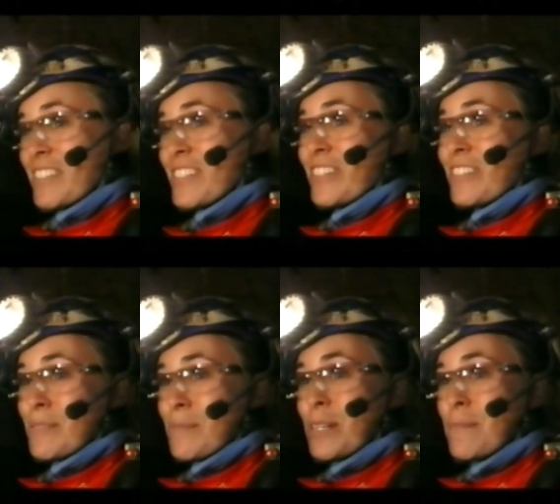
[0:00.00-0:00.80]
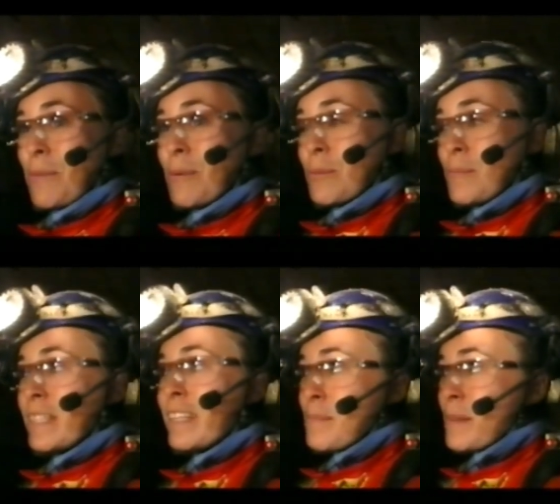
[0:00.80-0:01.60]
concerned this morning about what it would
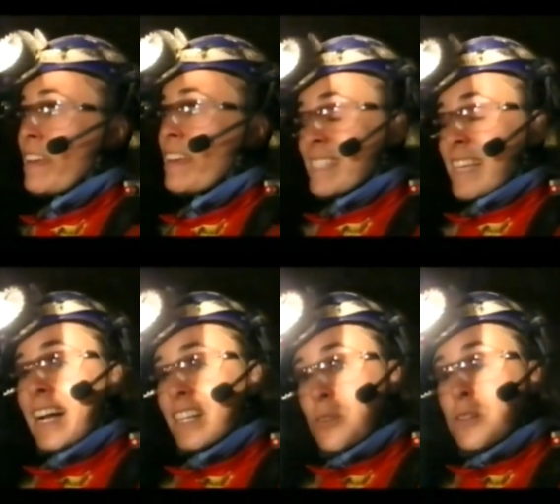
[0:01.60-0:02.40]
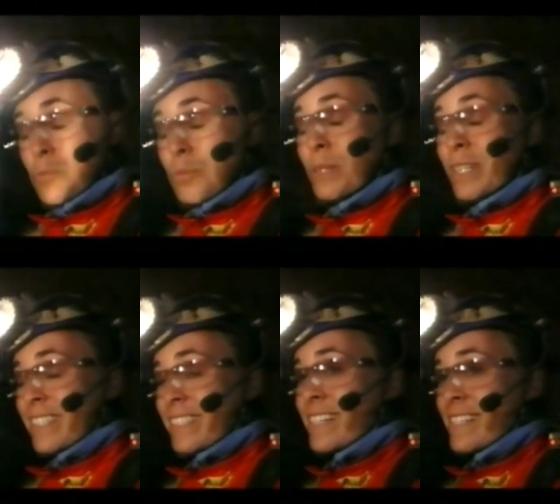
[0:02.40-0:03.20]
be like, but I, it's actually, it's
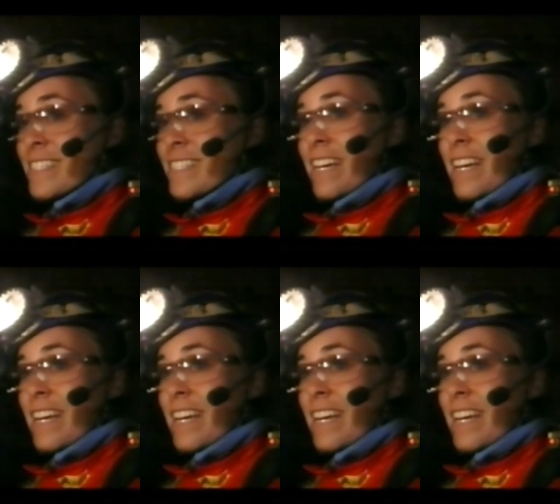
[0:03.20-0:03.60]
really nice.